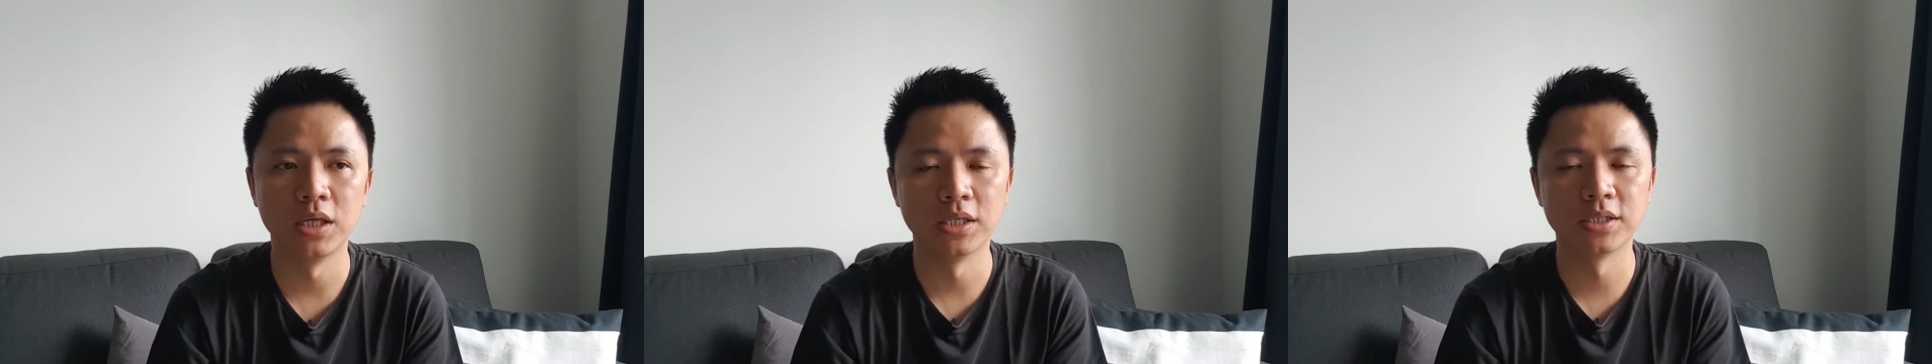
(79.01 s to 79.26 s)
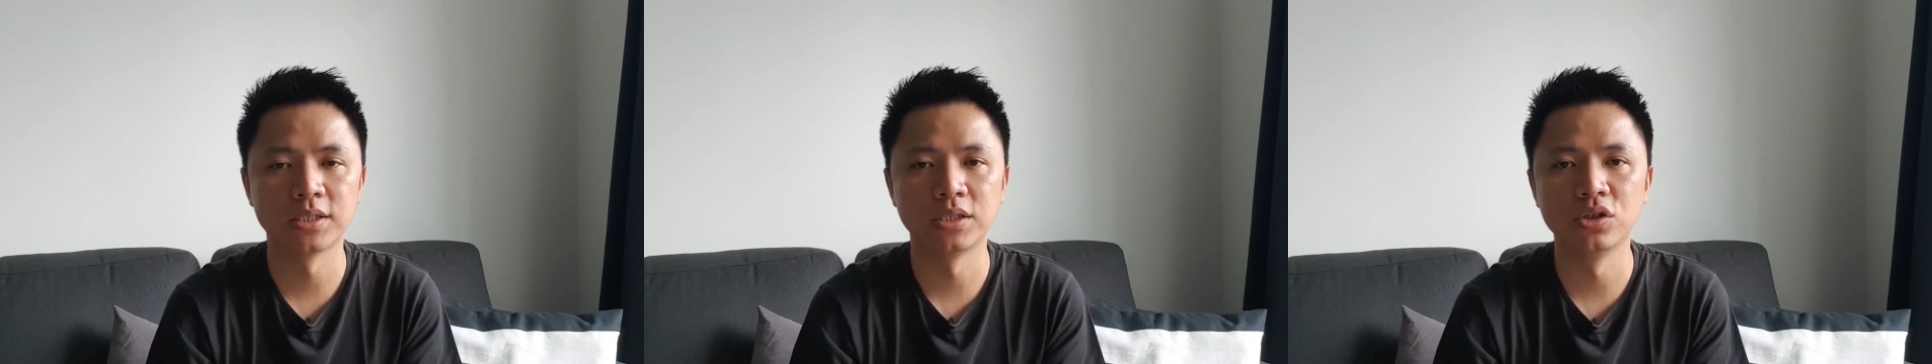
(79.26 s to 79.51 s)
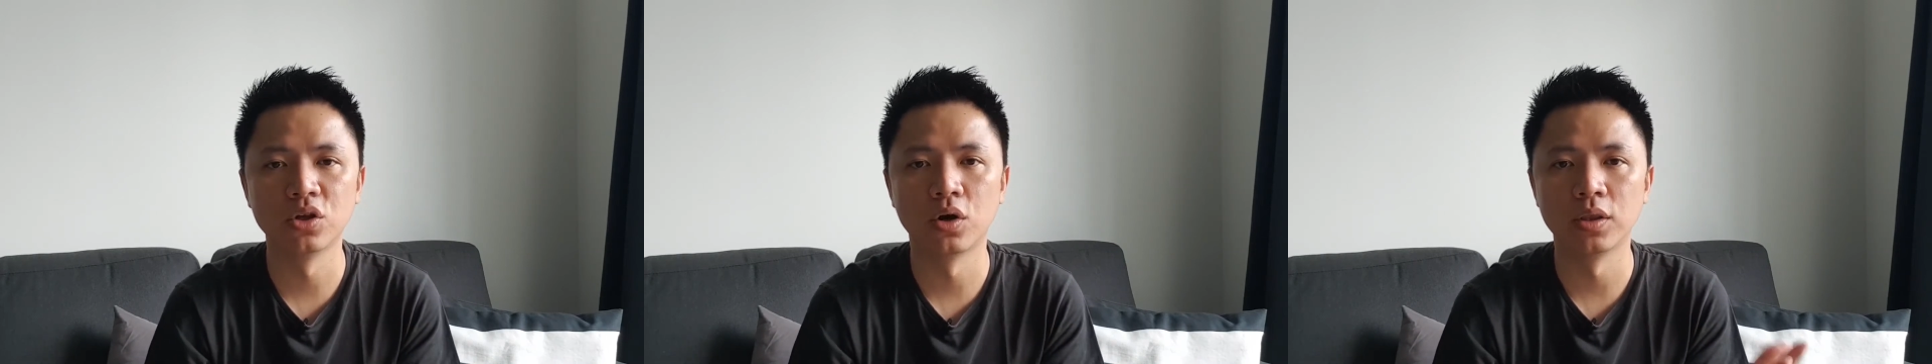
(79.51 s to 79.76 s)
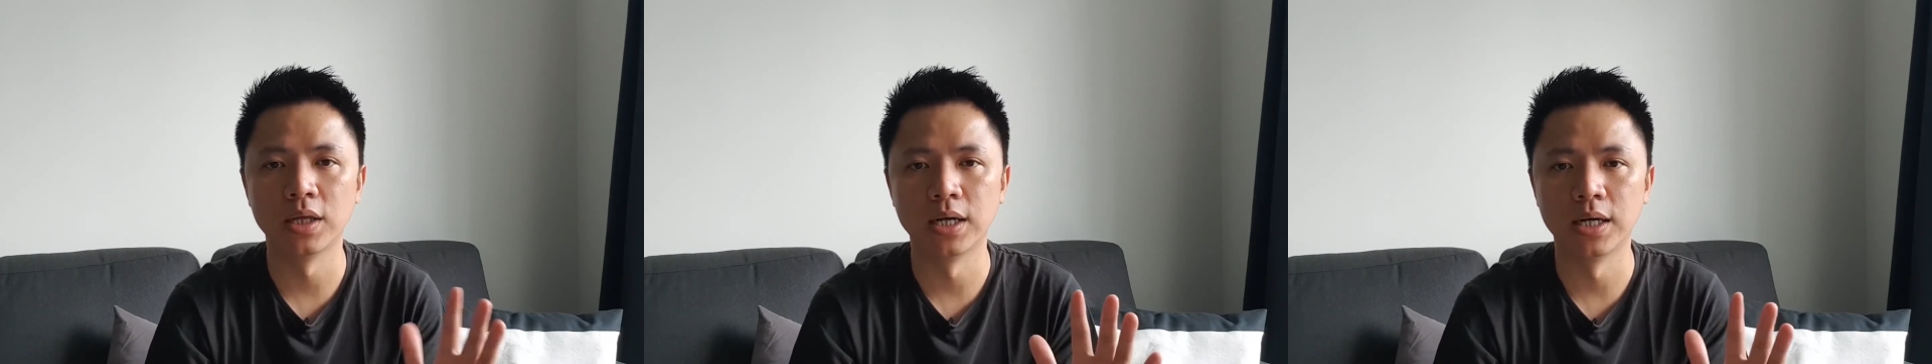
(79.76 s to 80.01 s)
is
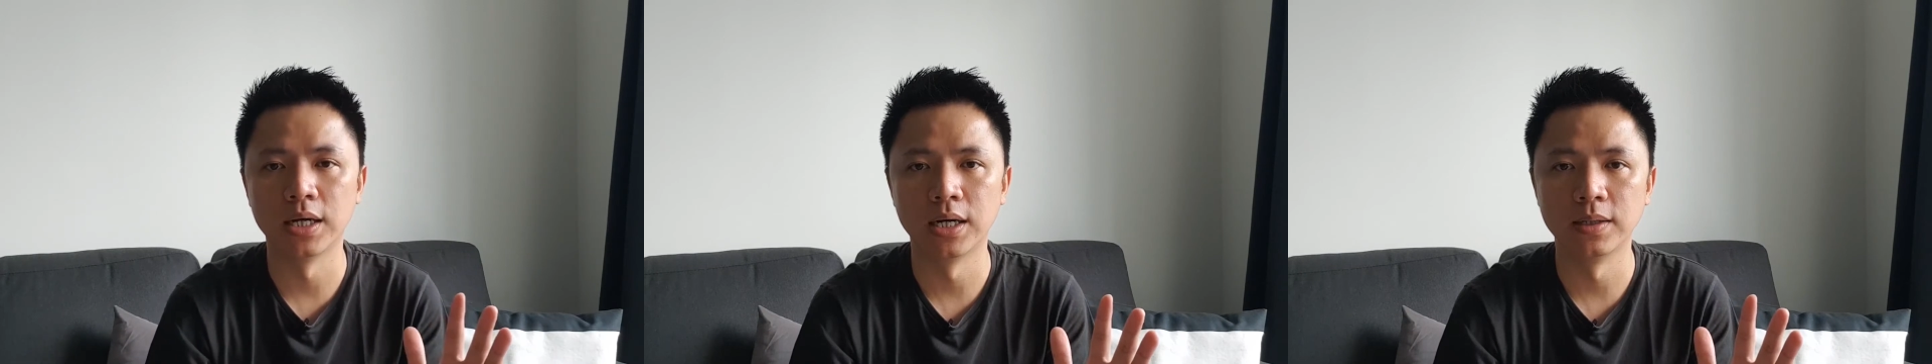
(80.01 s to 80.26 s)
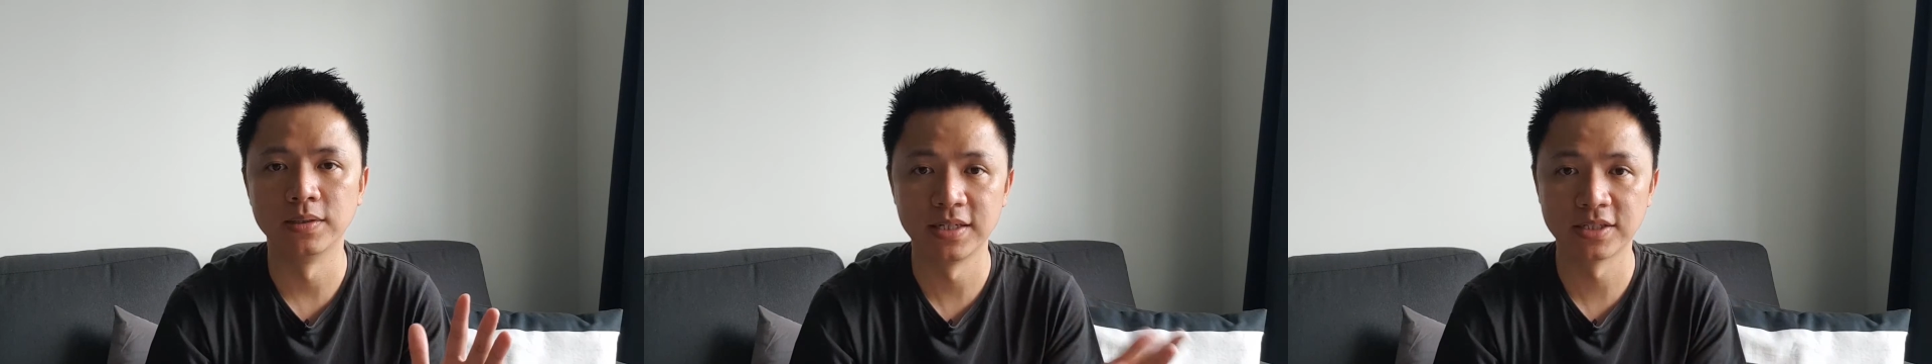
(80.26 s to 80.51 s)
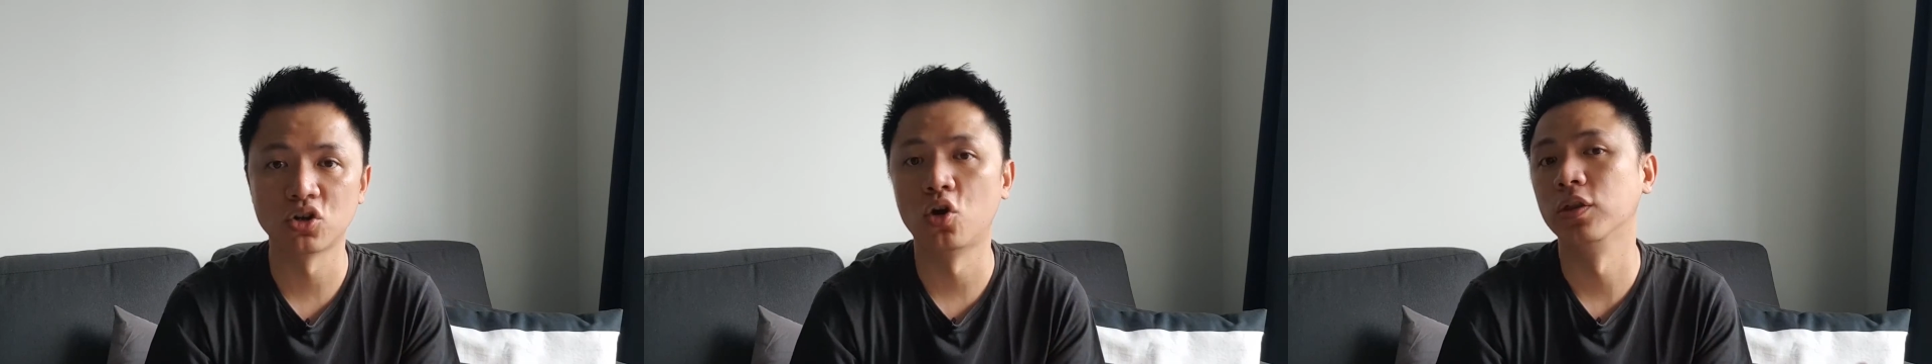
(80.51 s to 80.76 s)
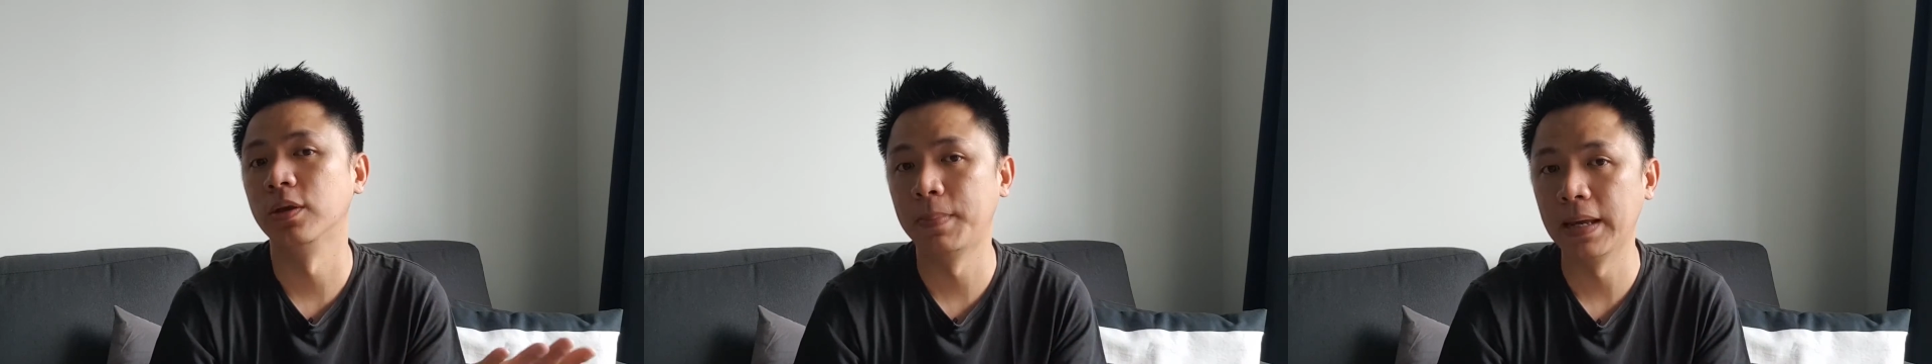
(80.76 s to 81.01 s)
not just
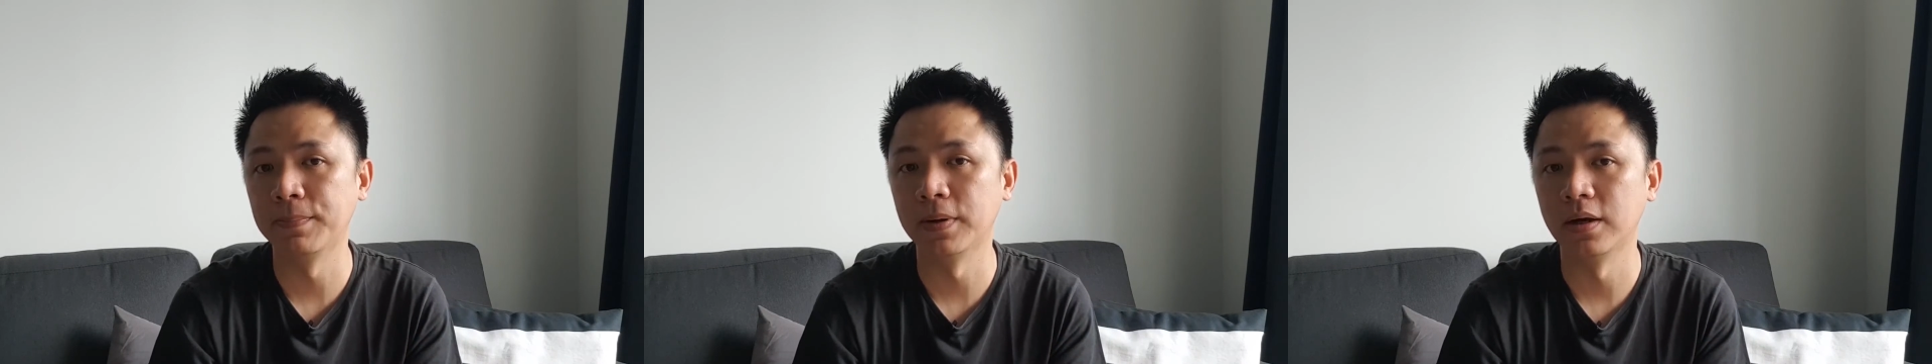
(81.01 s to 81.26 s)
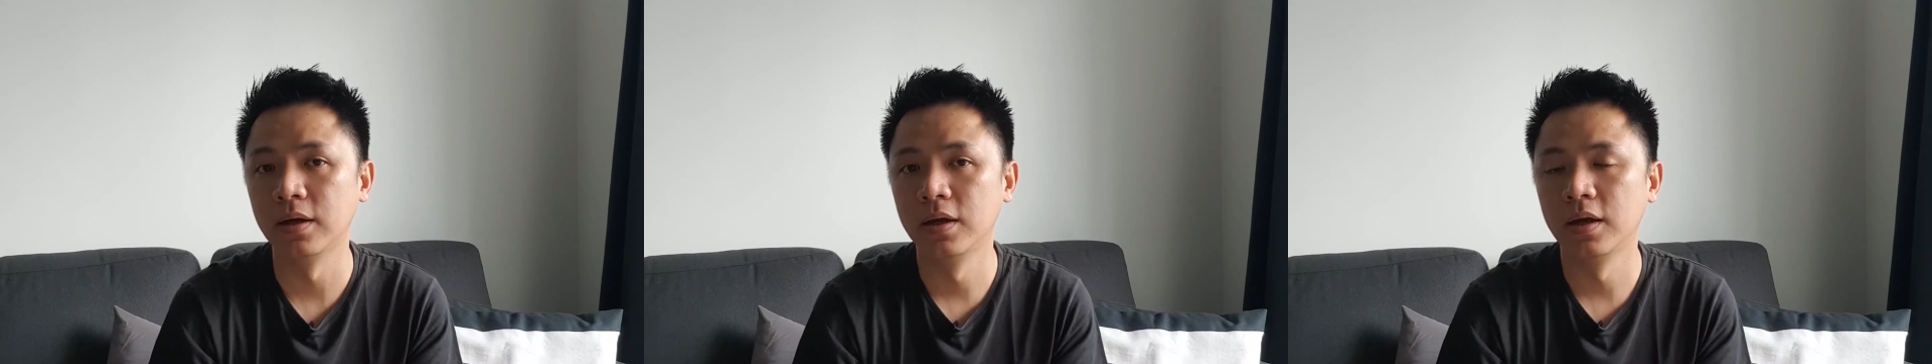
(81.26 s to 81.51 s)
on the paper.